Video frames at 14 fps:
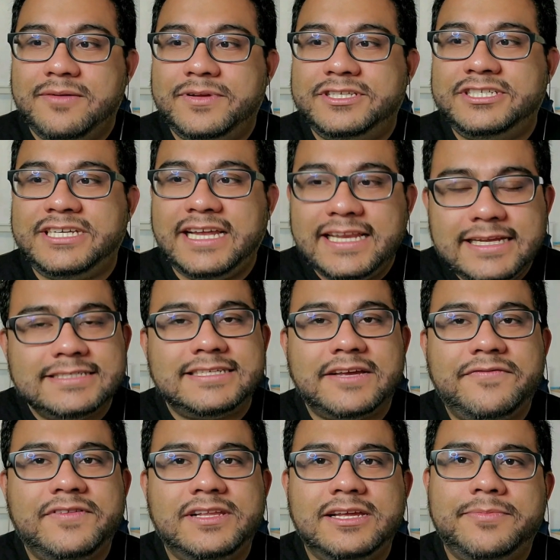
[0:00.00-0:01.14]
but Chidi's
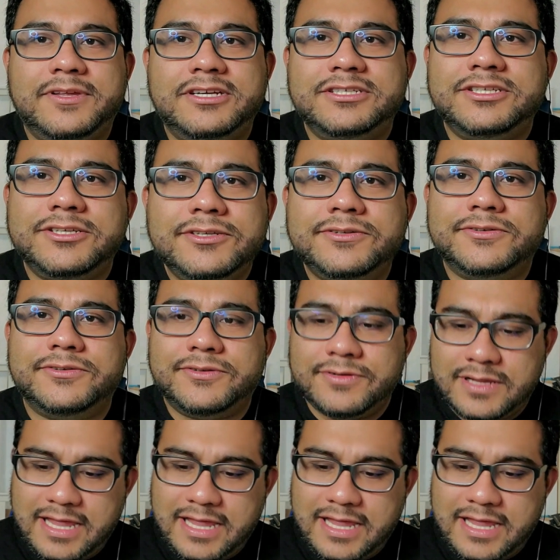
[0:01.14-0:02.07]
definitely up there too.